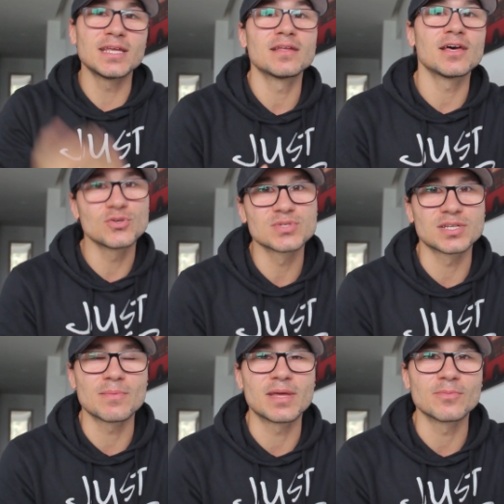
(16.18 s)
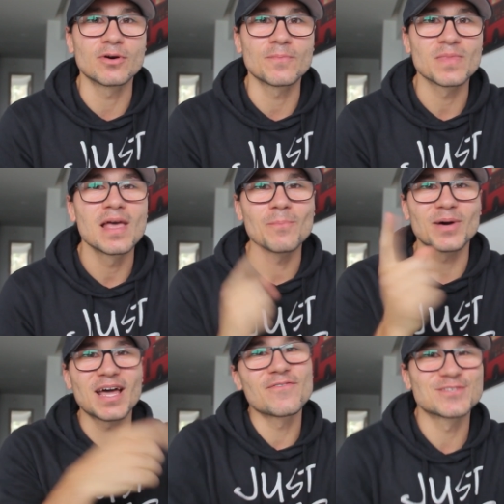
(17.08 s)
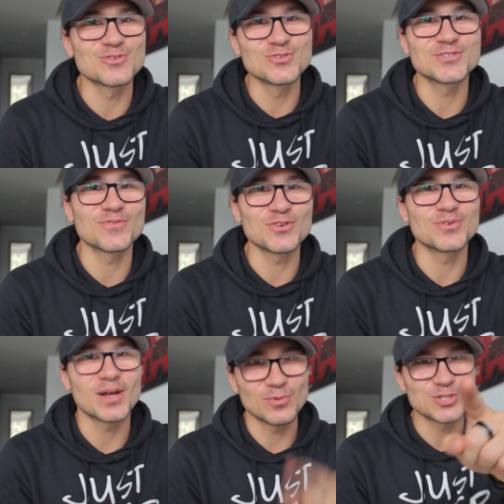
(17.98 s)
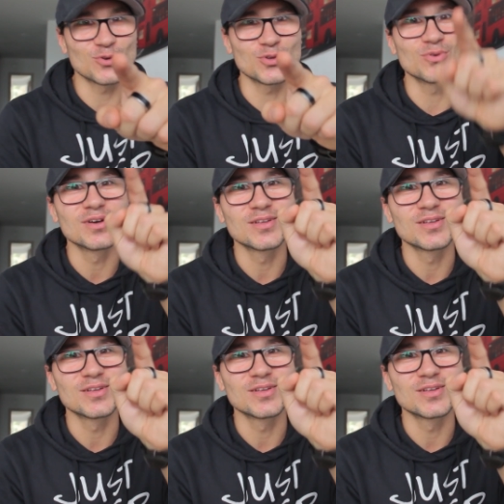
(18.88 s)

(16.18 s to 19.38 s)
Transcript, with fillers: in a username anymore but I have a solution for you and I will show you